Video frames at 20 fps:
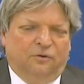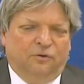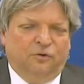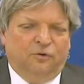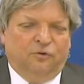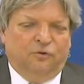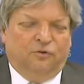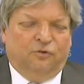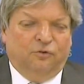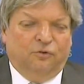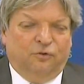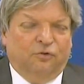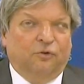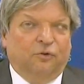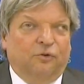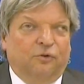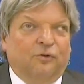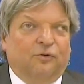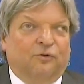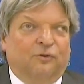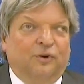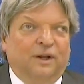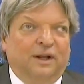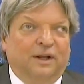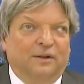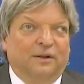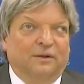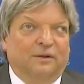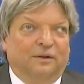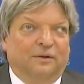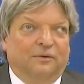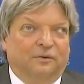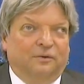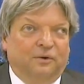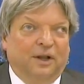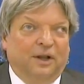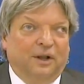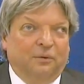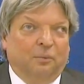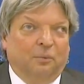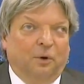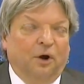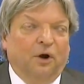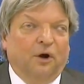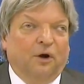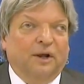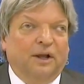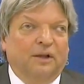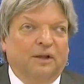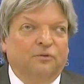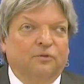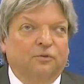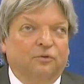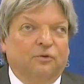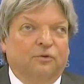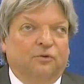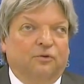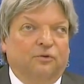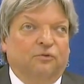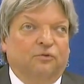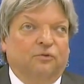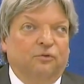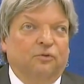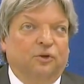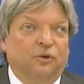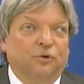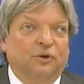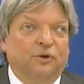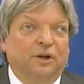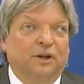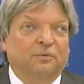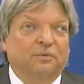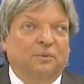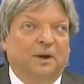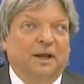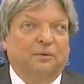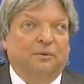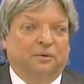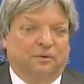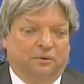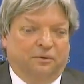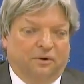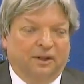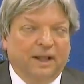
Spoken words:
to your real work and to the unit where you